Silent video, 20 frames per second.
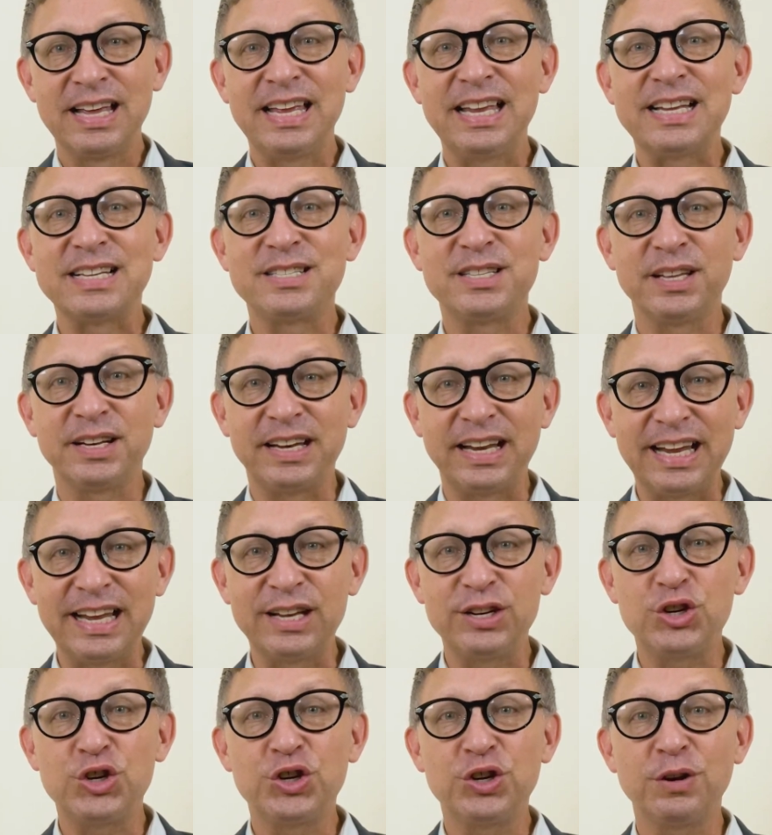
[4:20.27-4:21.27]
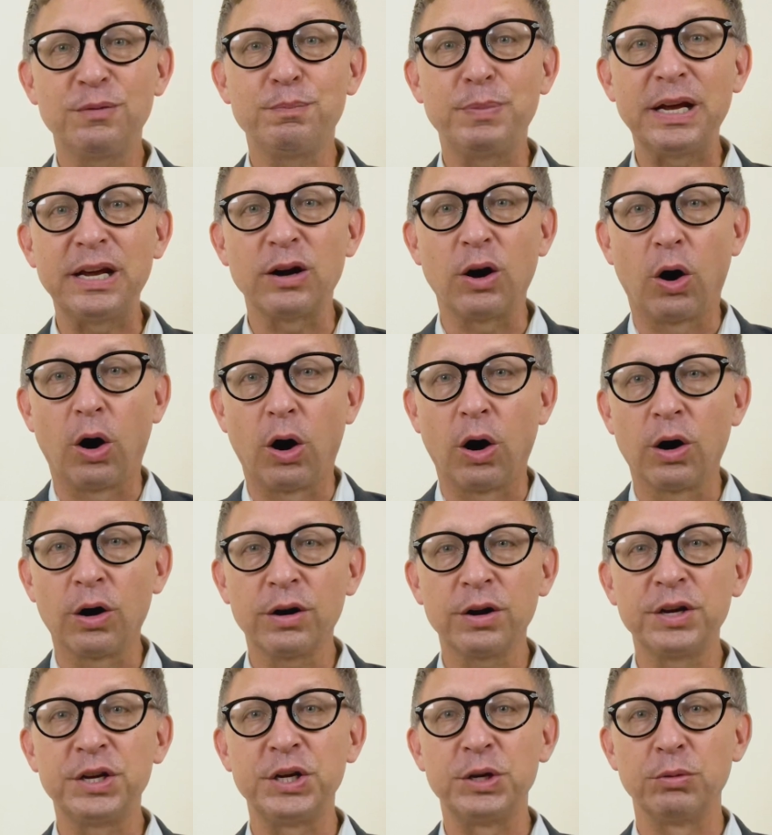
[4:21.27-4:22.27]
is that it should be
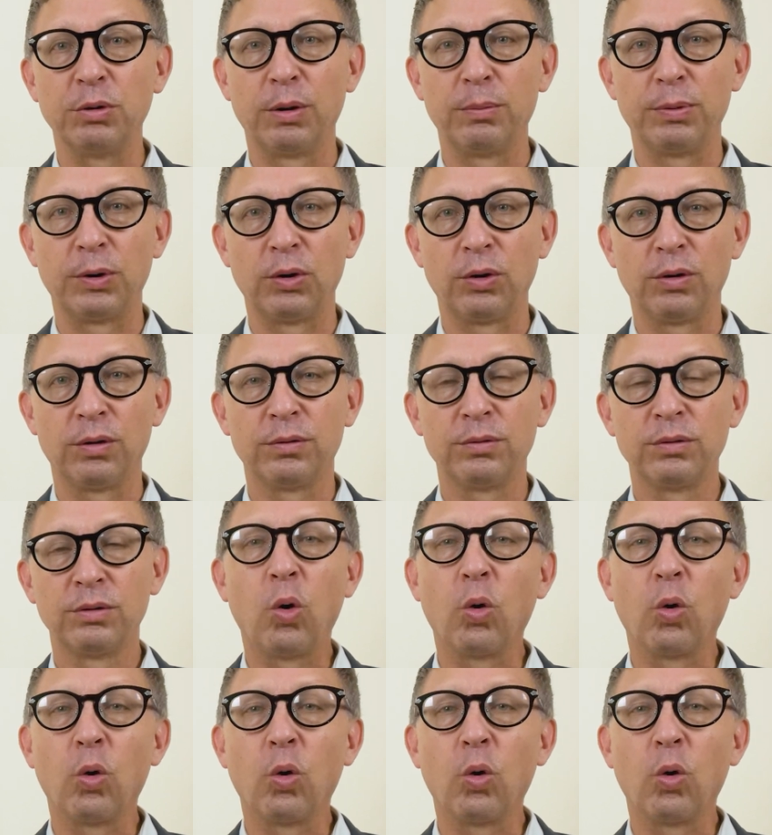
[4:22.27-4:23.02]
arguable,